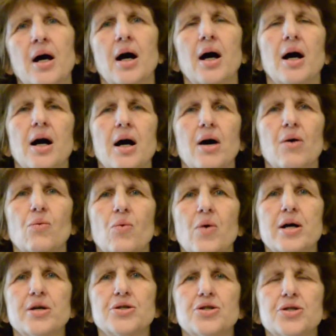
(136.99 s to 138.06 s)
uh,
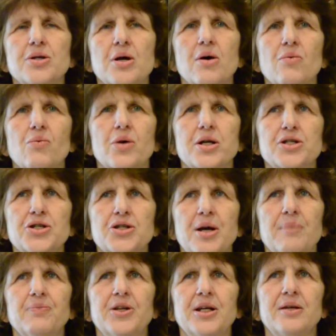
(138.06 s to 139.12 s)
was was
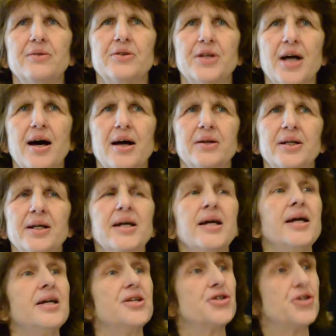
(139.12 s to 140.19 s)
something that
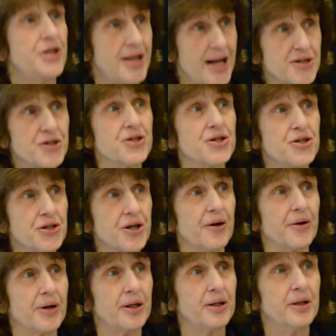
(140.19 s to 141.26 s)
is
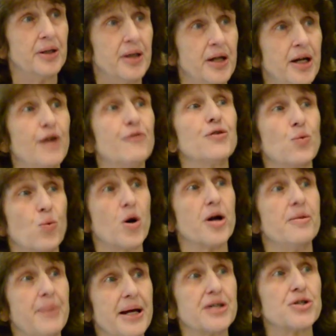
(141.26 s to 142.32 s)
necessary if you want
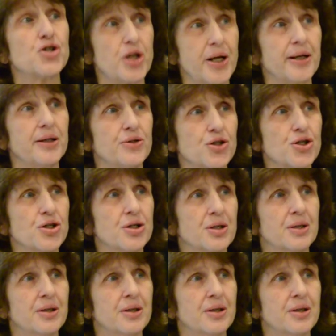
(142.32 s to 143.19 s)
to make change